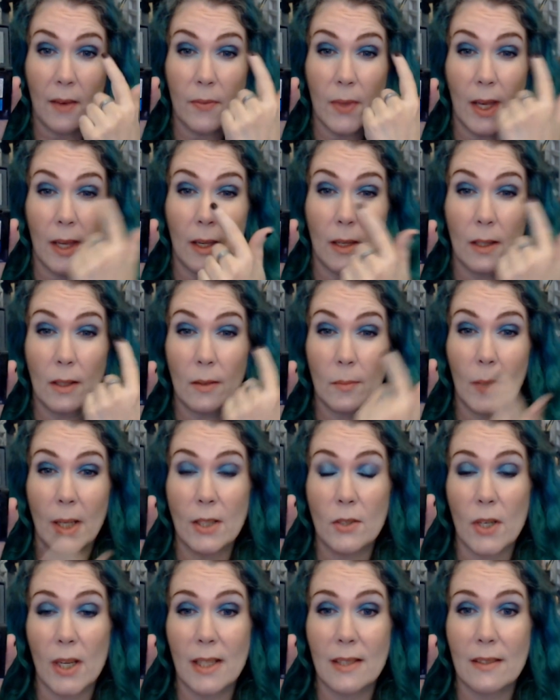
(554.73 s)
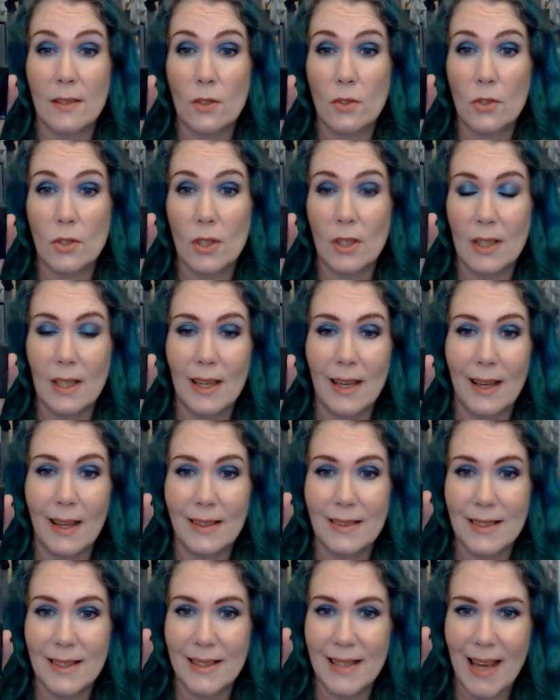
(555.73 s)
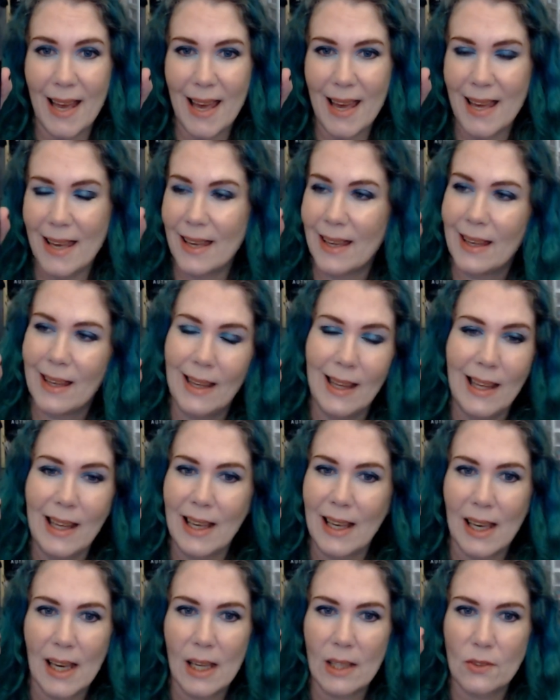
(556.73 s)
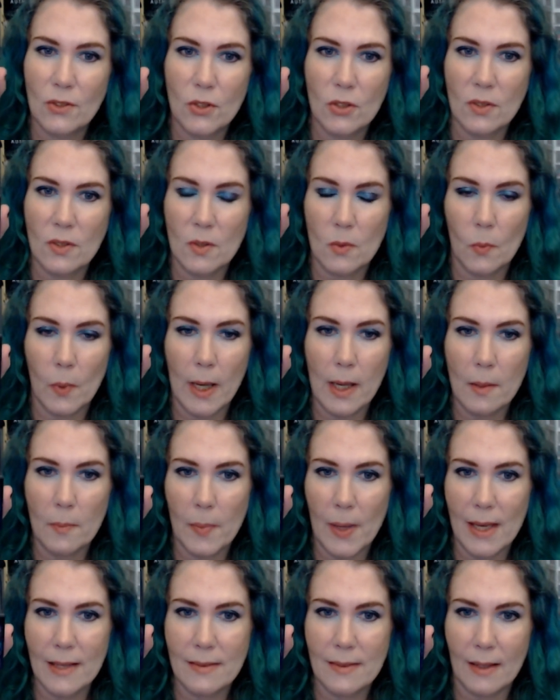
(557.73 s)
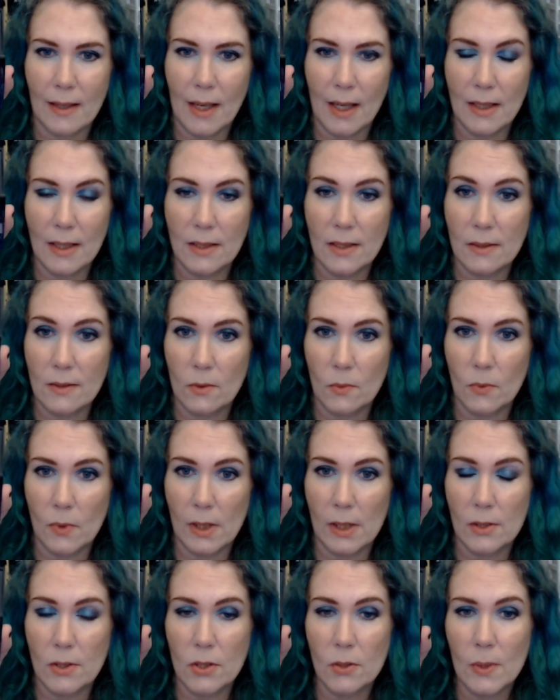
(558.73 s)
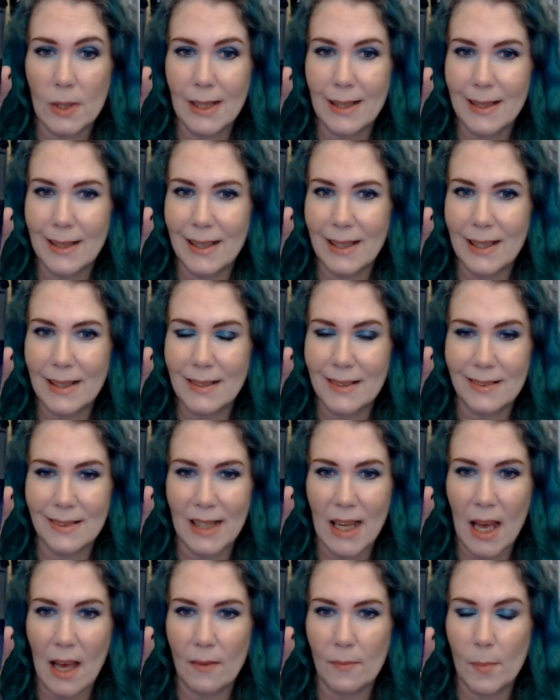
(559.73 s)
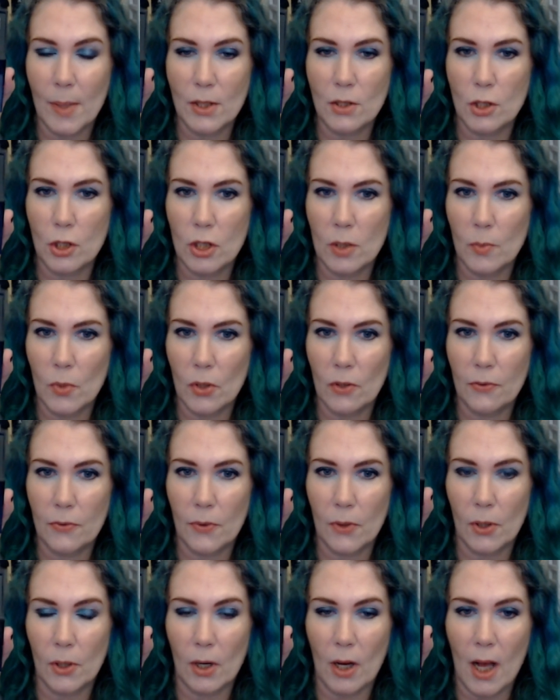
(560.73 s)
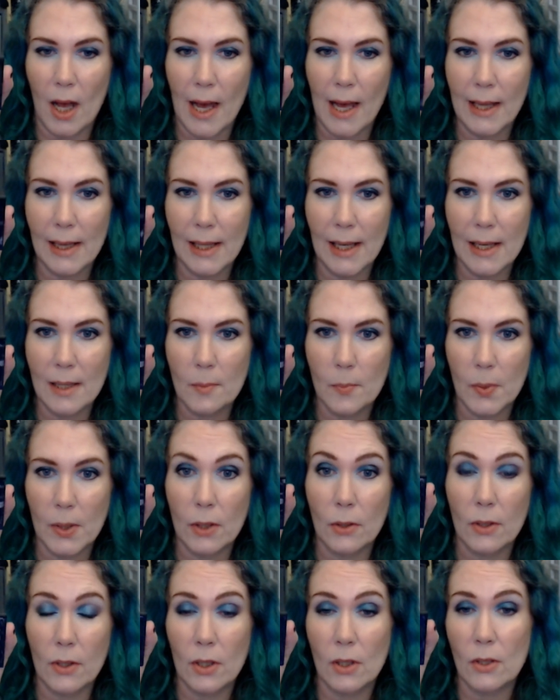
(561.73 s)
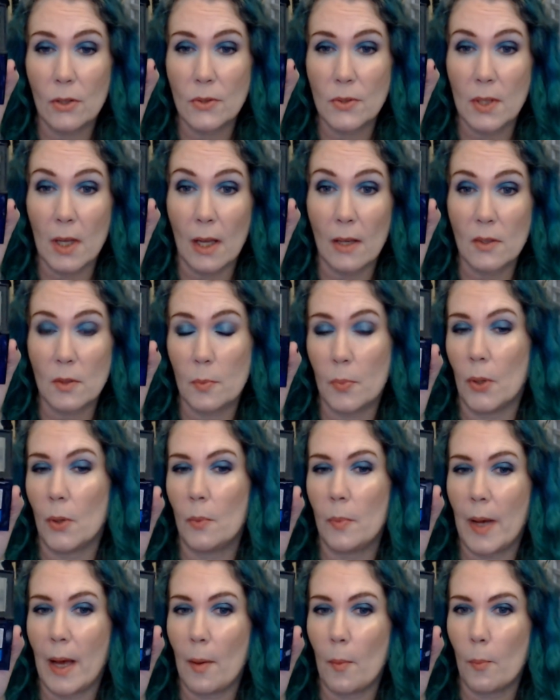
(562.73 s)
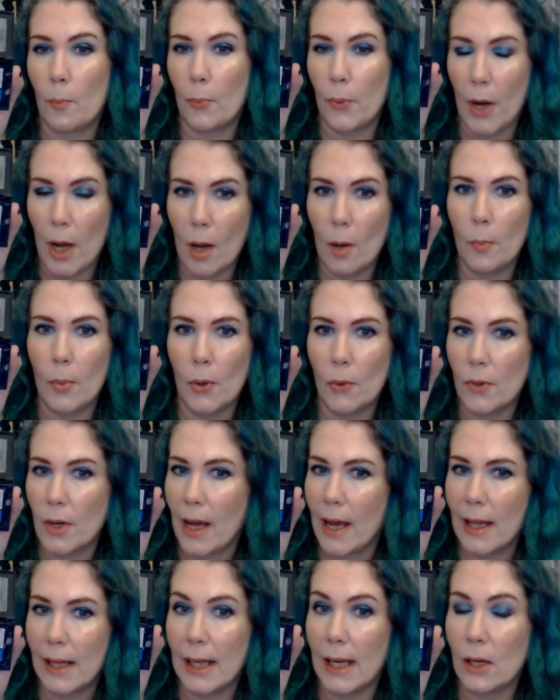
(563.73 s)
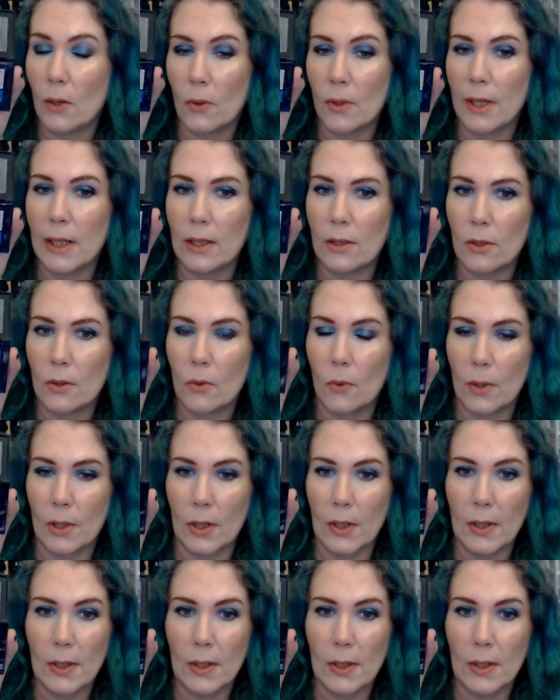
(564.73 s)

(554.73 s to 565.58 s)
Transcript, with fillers: in my transition today. It's just a white base. It kind of doesn't really do anything. It doesn't have much shimmer for a highlight, but you can use it as a brow, brow bone highlight or inner corner.